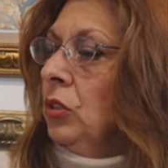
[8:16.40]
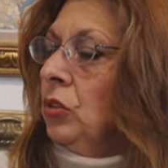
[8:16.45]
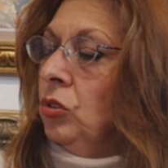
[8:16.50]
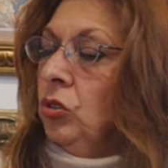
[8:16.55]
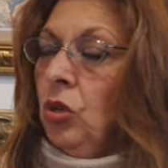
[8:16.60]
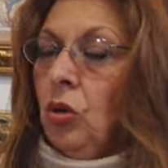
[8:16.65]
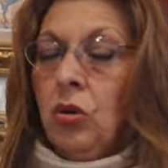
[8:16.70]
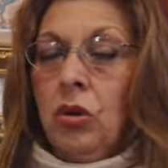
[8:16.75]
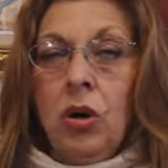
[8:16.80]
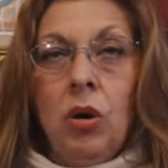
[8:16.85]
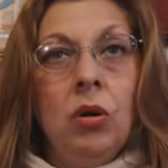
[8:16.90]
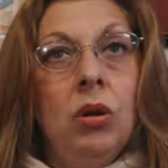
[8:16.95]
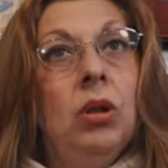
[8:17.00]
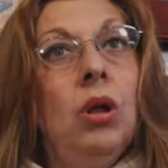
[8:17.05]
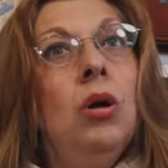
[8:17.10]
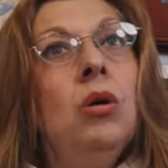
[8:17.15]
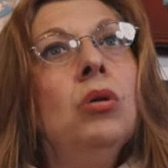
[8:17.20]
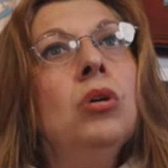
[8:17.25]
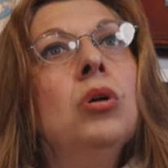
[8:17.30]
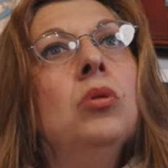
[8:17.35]
don't go
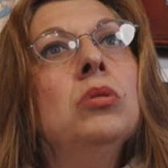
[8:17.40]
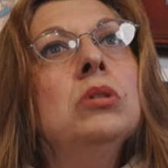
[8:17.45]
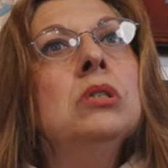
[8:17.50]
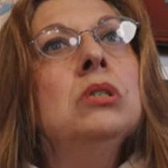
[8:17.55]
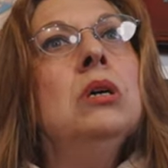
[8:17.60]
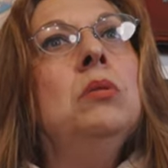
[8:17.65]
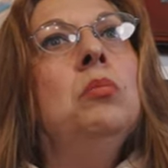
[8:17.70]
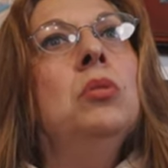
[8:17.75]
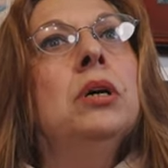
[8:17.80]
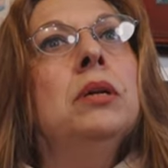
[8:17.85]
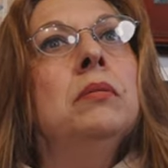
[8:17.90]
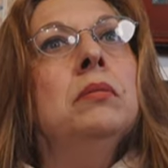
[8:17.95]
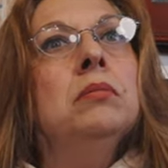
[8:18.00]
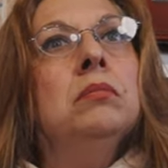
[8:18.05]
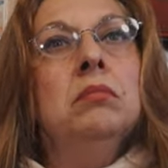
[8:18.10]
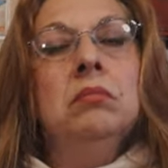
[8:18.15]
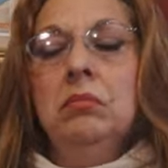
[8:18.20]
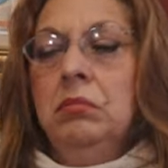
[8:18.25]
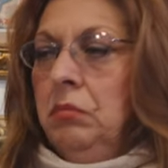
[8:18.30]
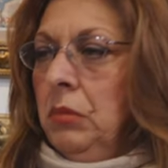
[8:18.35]
alone, go with someone,
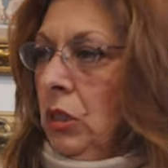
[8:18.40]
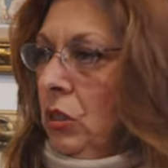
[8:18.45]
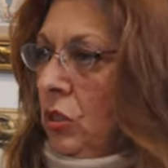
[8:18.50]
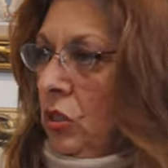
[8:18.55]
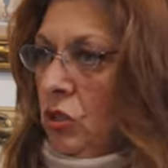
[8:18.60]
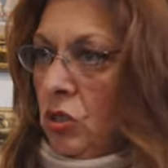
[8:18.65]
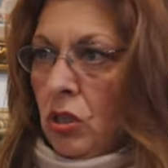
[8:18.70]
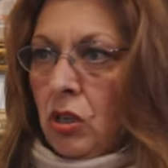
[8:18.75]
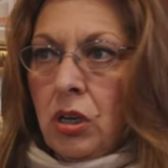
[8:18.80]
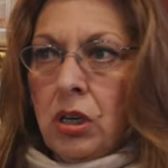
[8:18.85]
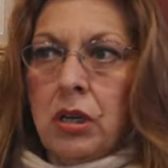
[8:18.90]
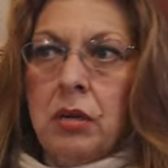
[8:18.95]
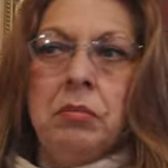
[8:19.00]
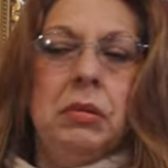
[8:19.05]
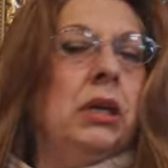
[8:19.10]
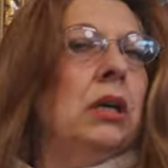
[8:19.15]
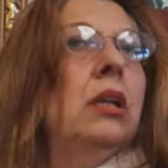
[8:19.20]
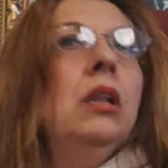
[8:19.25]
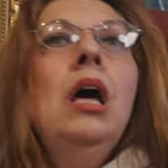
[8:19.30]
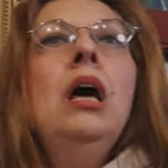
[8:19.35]
because you're gonna
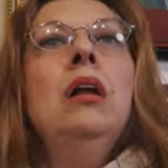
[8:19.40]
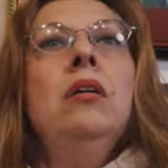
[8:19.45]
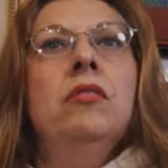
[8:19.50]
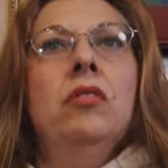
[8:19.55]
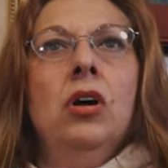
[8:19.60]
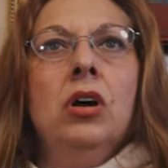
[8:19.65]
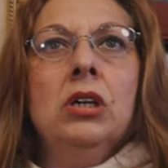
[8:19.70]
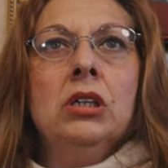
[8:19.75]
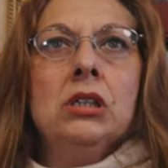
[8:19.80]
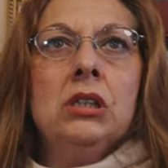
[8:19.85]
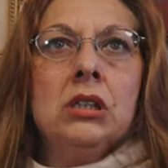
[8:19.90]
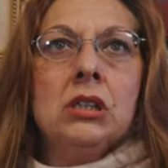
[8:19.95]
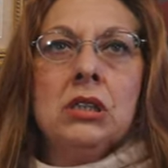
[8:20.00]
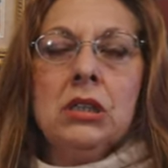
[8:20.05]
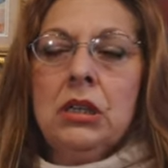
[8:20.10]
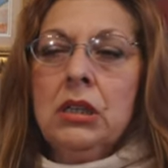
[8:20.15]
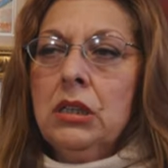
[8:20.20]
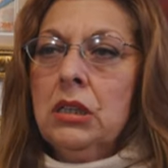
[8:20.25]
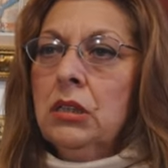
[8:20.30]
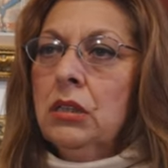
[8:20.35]
meet a lot of artists,
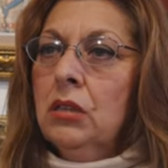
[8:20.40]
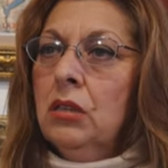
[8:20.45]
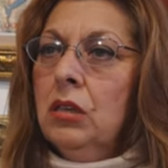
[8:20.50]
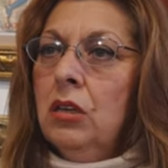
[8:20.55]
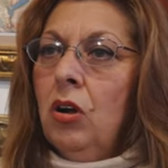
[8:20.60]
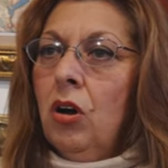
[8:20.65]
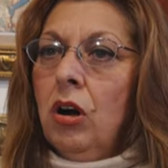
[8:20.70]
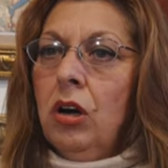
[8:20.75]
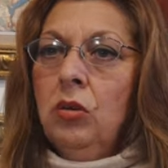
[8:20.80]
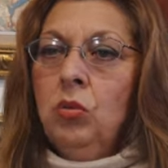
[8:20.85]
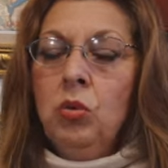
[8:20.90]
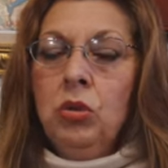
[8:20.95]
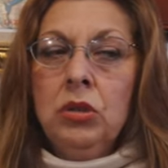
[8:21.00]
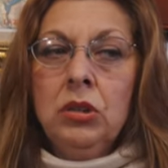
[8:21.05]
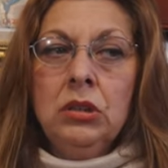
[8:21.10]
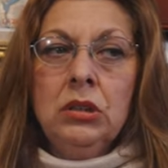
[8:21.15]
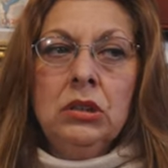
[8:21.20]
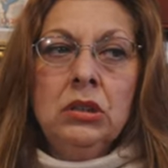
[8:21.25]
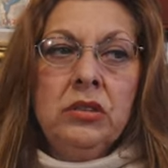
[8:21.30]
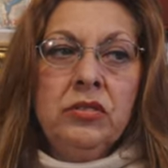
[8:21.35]
and the art
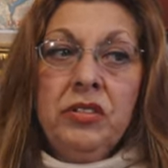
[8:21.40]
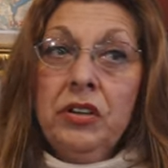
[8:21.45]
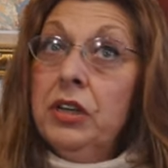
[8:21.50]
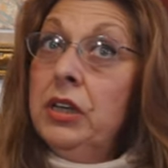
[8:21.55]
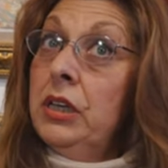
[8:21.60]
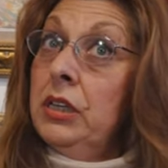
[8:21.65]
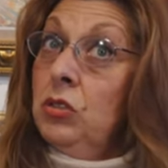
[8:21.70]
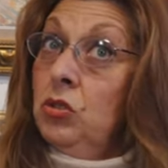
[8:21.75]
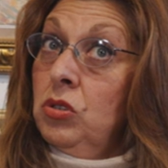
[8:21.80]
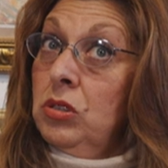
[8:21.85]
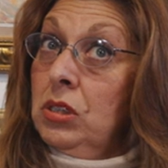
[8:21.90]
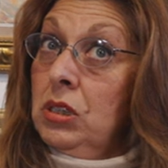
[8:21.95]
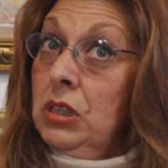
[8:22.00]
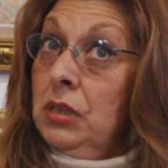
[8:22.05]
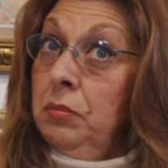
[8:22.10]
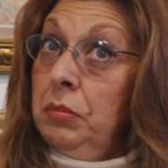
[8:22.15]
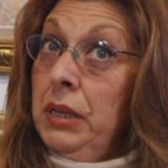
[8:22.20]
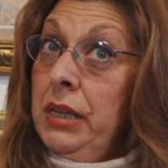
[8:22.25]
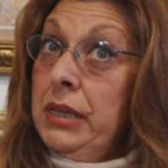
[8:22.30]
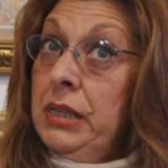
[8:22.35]
world is a very interesting
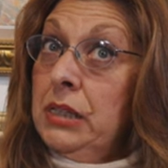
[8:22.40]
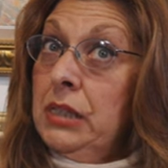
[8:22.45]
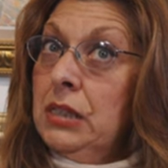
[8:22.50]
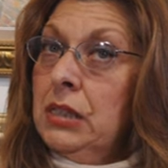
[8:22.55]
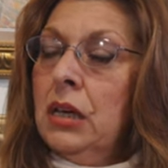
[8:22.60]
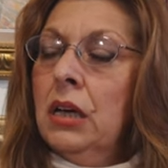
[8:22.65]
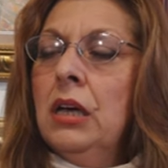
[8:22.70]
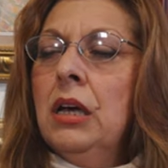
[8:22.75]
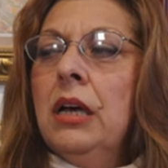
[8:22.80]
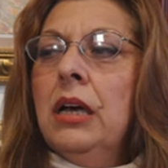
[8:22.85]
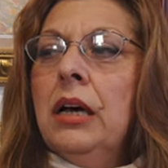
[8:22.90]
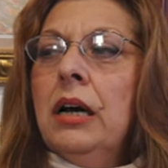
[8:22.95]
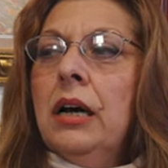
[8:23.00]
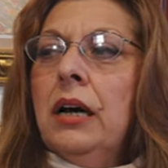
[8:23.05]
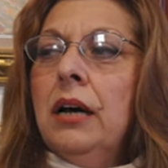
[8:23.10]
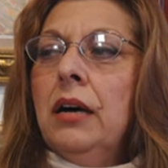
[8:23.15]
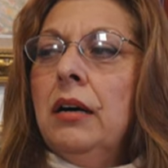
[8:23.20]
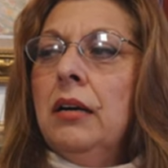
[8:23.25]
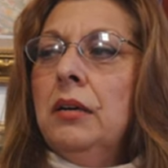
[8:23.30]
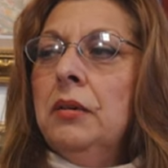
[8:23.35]
place.
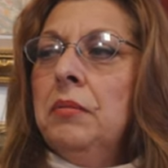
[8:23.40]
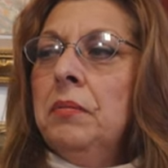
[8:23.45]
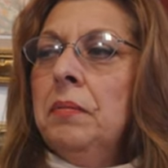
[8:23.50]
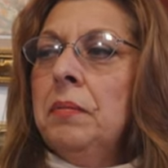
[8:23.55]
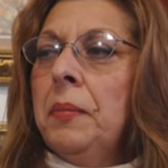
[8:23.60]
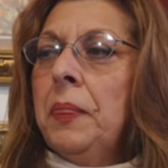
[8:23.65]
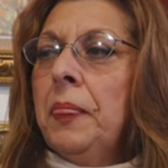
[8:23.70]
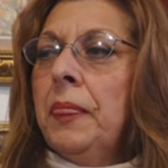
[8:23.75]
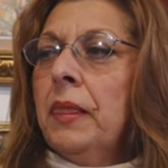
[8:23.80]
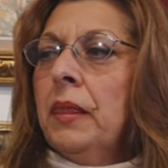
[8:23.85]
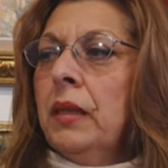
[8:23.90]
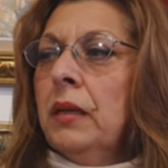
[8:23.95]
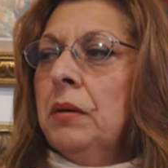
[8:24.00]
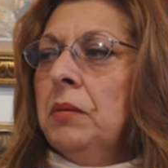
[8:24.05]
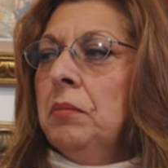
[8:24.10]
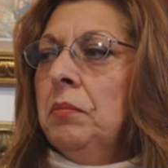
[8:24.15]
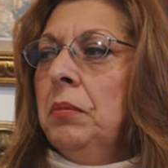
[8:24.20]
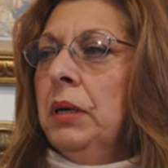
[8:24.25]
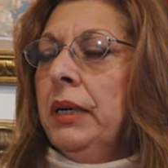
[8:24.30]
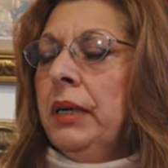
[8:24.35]

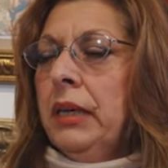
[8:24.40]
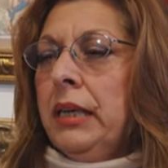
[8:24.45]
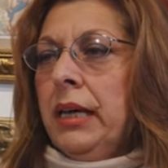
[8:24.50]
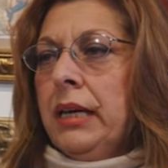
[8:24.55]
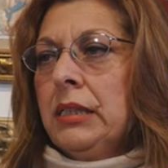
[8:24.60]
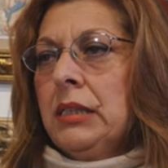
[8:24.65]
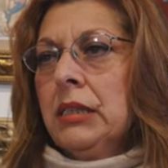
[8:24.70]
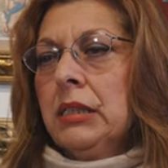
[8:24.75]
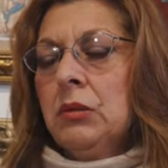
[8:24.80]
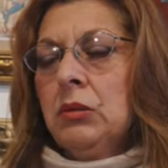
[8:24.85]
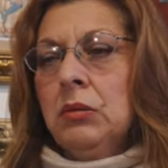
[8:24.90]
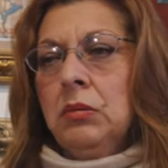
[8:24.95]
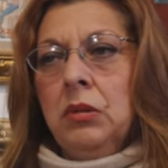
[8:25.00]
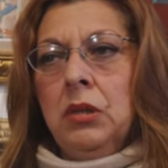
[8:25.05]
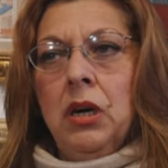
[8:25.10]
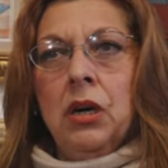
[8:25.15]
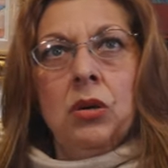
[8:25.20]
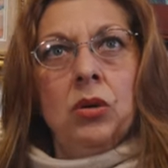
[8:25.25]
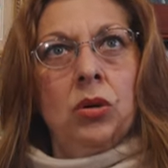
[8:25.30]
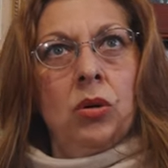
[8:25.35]
But yes,
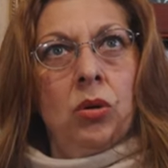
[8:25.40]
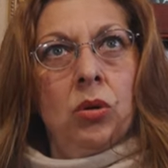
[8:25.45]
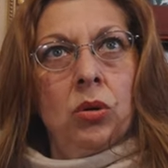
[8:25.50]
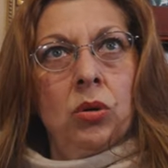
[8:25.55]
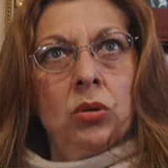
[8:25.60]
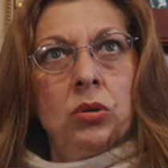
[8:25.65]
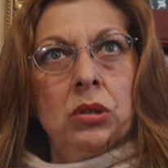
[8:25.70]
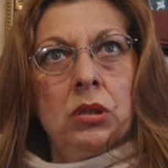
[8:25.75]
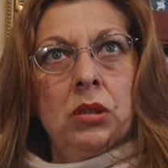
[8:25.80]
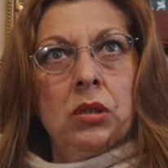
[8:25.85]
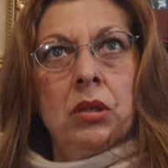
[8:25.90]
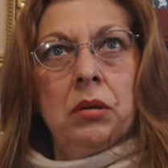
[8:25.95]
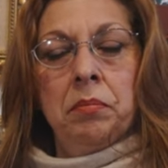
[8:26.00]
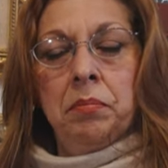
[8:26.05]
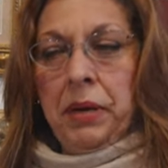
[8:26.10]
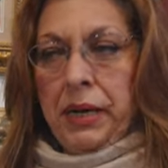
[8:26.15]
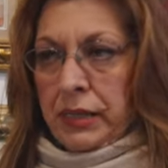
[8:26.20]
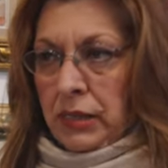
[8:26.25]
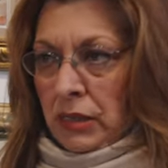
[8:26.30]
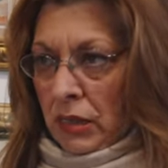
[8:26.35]
young or old, the
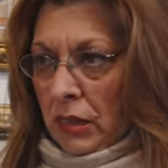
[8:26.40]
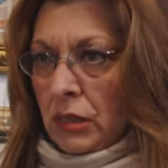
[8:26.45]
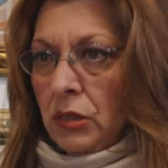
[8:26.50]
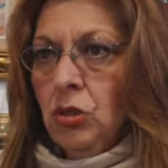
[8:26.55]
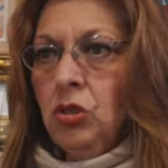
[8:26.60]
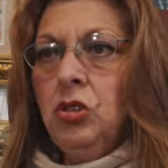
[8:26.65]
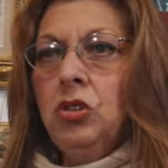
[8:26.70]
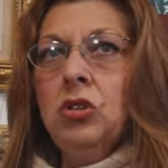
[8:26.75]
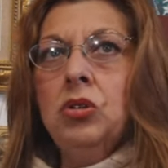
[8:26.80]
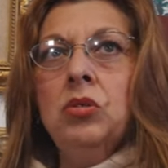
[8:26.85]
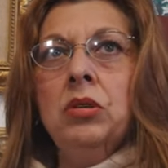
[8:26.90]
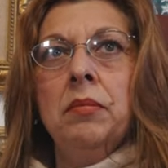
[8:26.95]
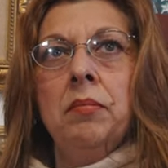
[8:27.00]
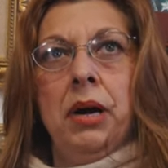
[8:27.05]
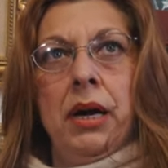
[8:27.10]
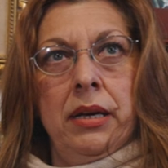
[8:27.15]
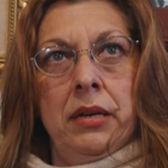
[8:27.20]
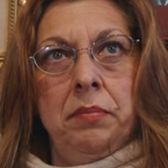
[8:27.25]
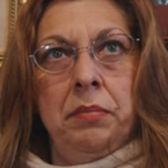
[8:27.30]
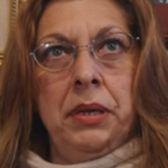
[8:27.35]
best thing to do, in
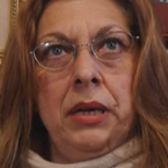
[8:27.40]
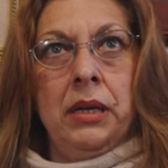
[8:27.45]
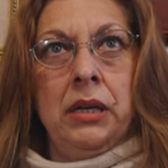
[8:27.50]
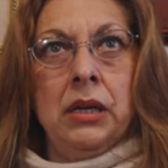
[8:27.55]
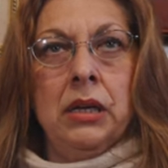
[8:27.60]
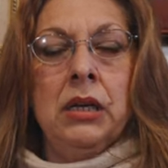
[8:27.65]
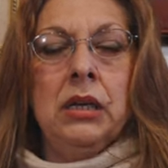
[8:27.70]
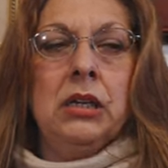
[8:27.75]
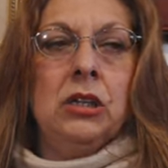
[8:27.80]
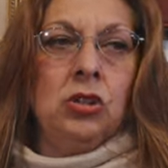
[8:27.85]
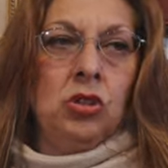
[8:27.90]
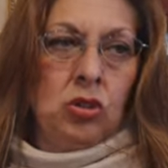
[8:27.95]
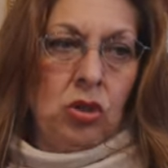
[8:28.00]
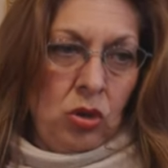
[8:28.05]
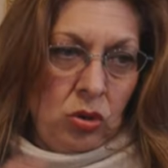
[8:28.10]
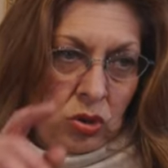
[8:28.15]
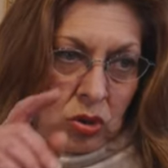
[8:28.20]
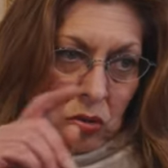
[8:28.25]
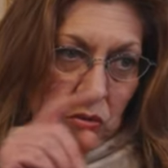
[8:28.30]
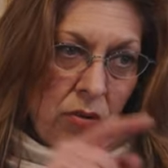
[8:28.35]
my opinion, is
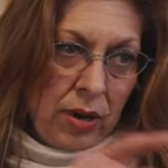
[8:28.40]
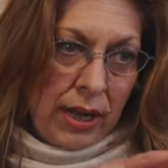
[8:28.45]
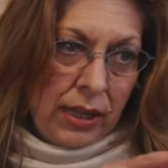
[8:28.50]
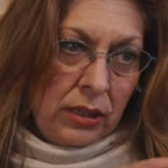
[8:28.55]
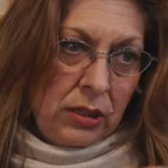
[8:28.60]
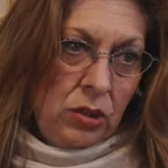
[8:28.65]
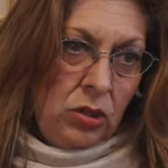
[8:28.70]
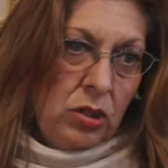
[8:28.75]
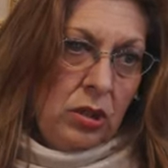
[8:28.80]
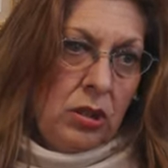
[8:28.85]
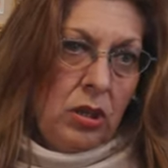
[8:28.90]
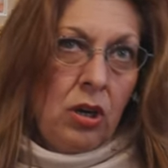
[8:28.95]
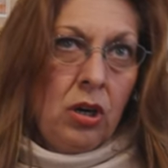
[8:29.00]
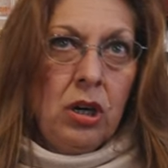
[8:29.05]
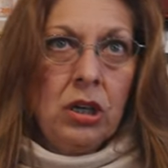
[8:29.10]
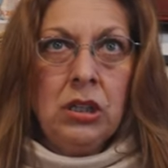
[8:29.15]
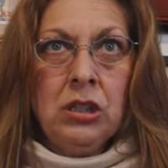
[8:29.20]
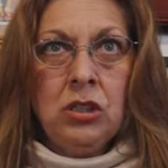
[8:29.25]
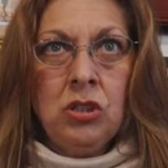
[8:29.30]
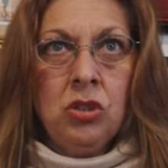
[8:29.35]
go directly to the
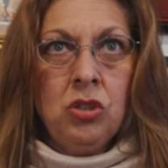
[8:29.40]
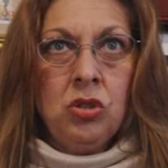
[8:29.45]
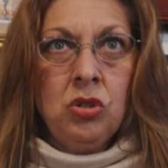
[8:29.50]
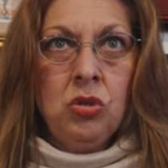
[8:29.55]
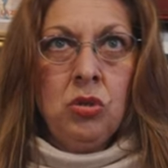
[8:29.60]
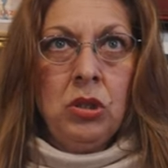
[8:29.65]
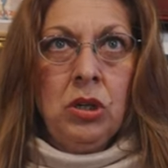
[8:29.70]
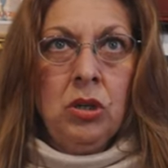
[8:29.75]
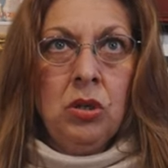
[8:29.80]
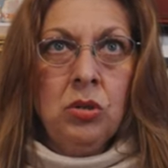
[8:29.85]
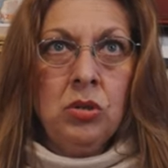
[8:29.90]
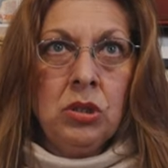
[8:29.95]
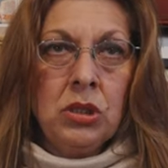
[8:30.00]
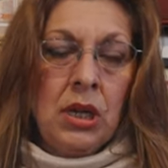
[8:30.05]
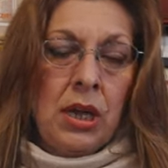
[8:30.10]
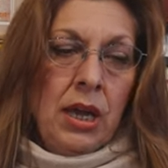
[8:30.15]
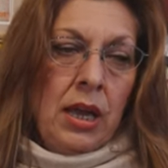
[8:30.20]
artist's studios